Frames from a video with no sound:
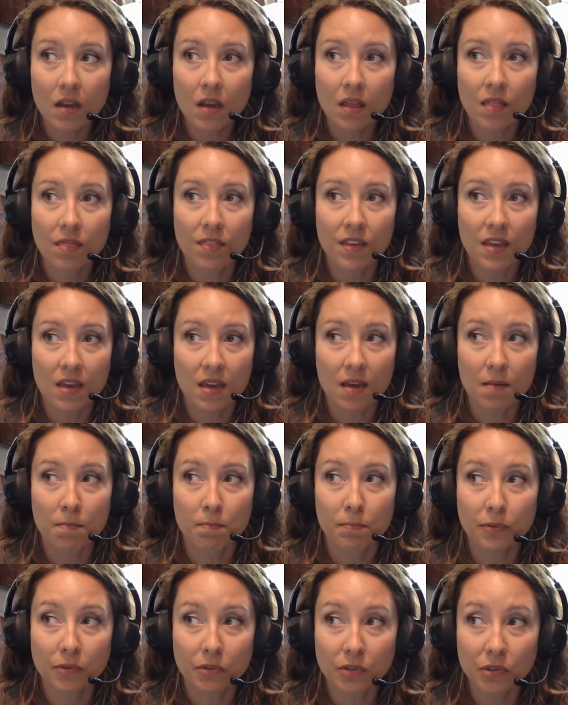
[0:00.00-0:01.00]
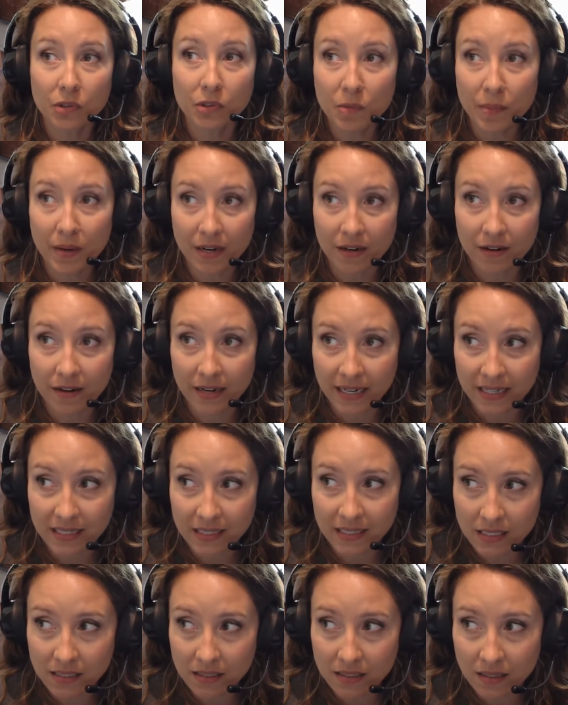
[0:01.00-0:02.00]
The
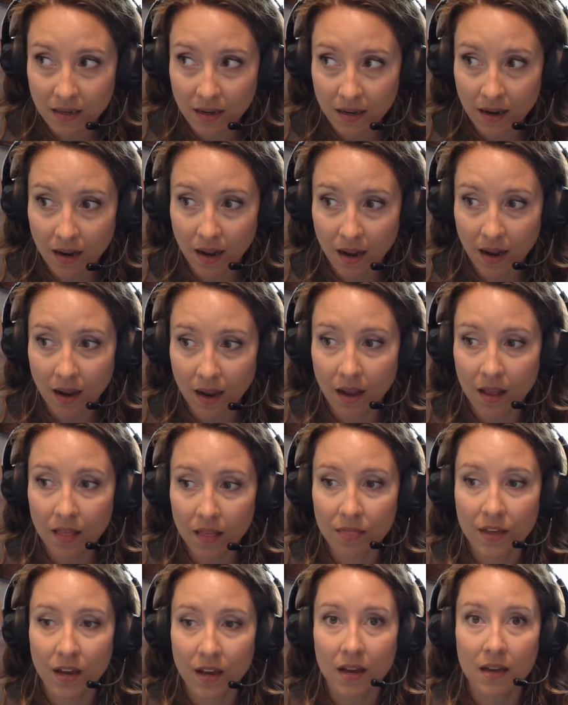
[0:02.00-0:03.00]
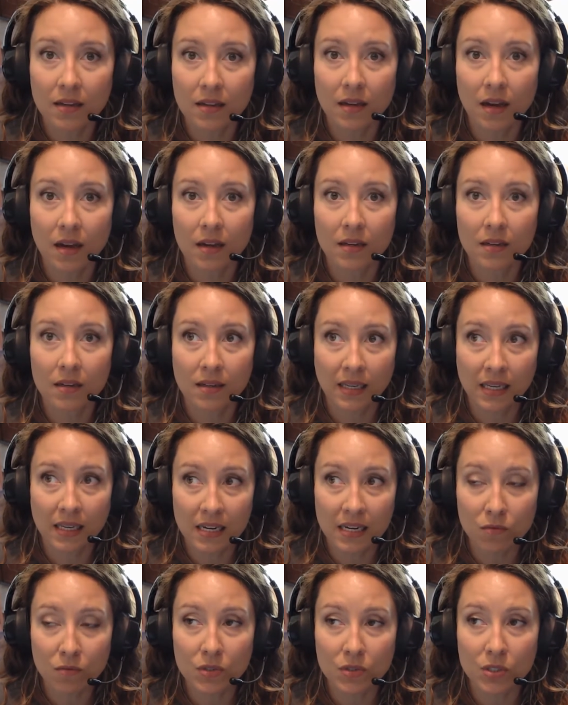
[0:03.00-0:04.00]
blueberries, that
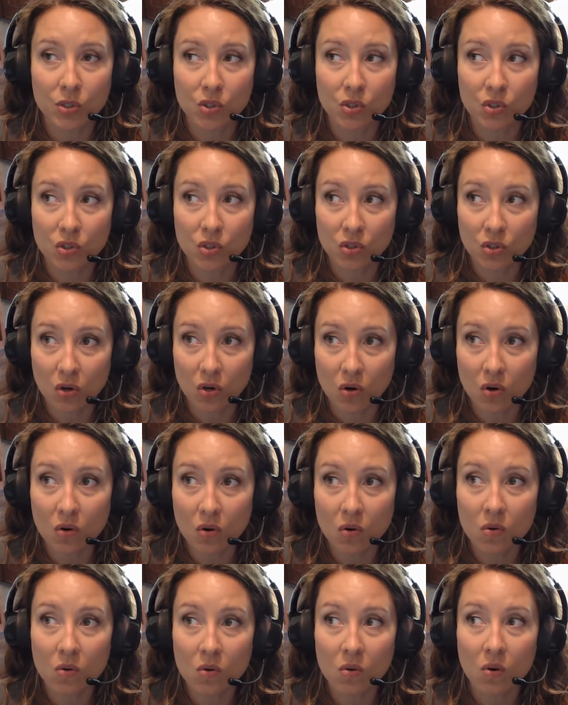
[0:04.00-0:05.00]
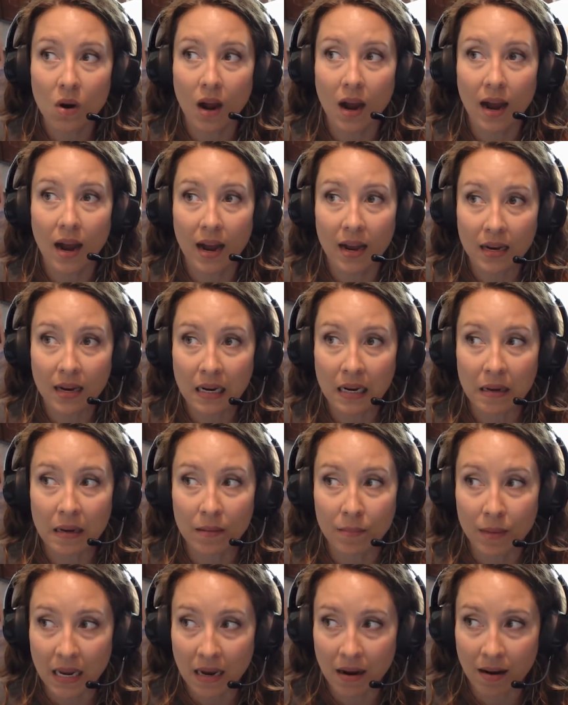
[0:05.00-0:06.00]
heat was so hot
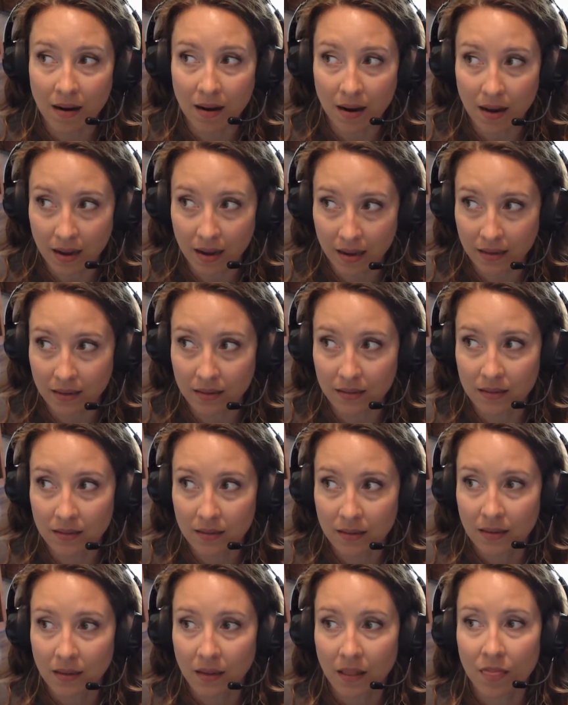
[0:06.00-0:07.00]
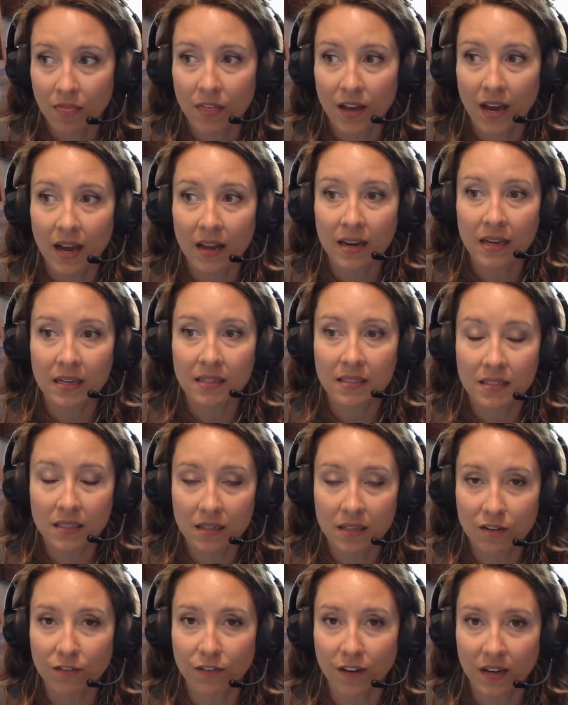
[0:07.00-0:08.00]
coming on that it
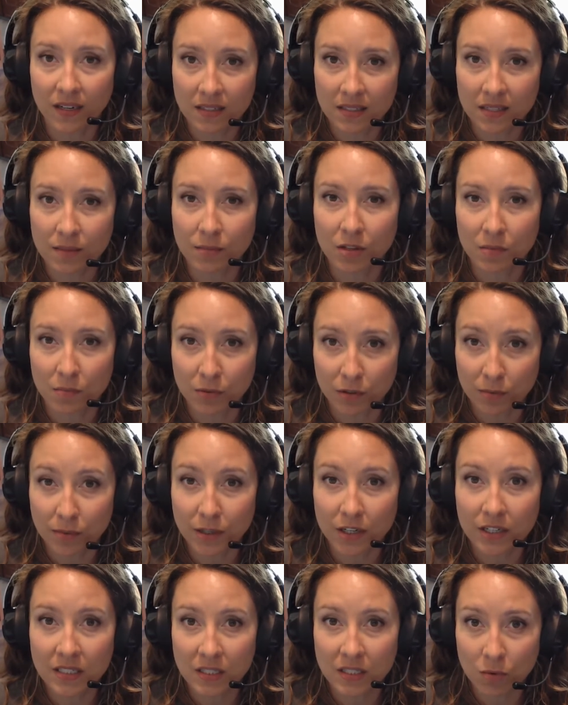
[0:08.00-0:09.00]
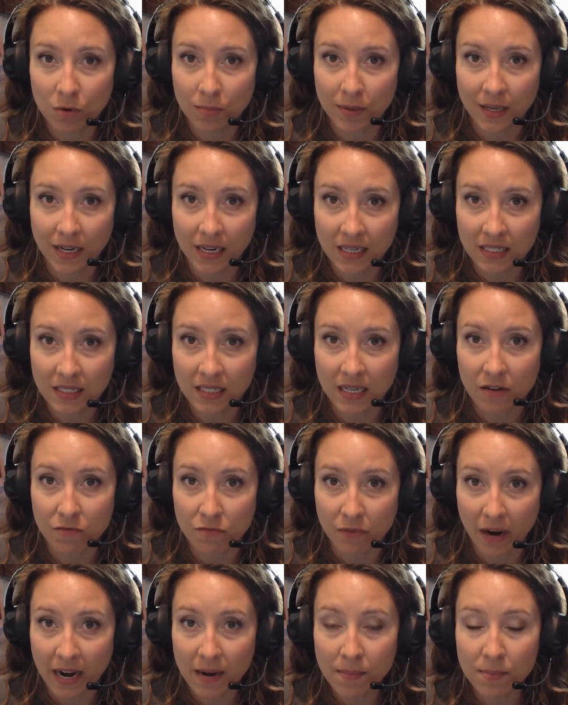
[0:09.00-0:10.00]
did affect some of the blueberries that were beginning to get
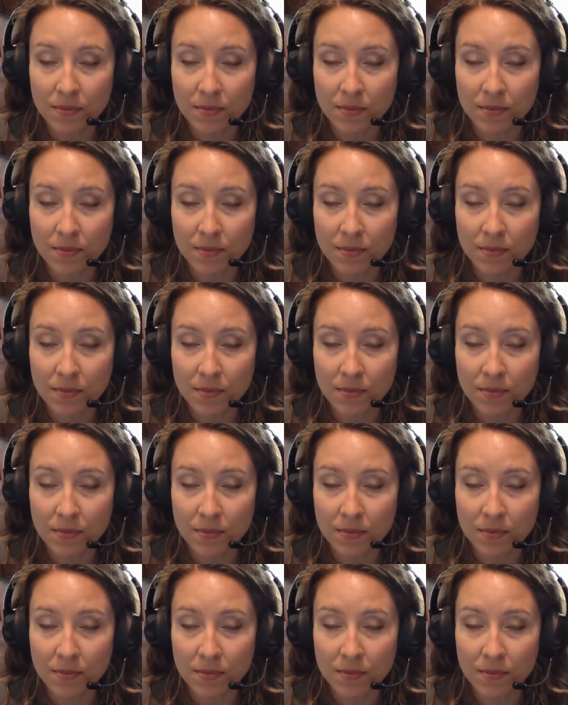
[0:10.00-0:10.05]
ripe.